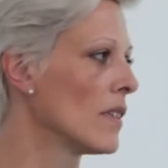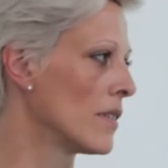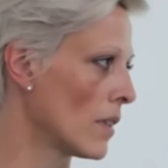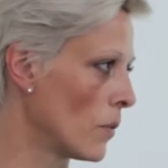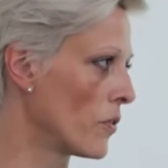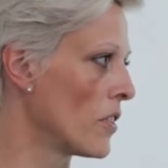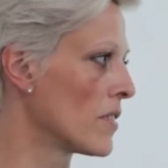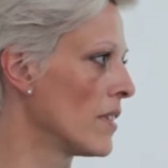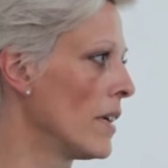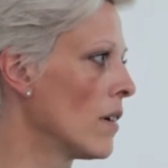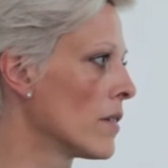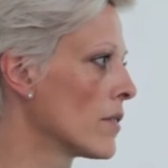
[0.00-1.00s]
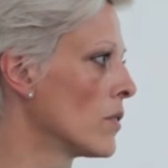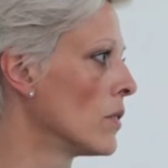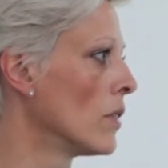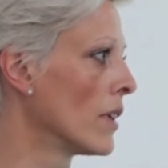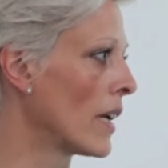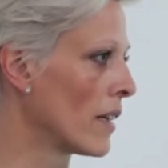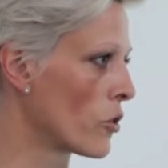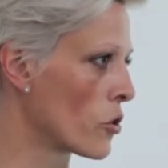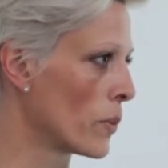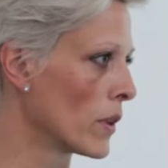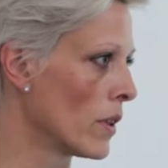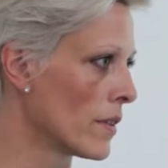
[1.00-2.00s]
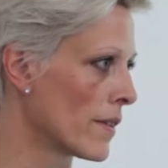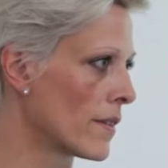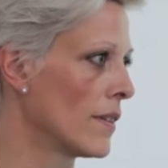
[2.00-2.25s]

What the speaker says: is obviously also an eligible cost.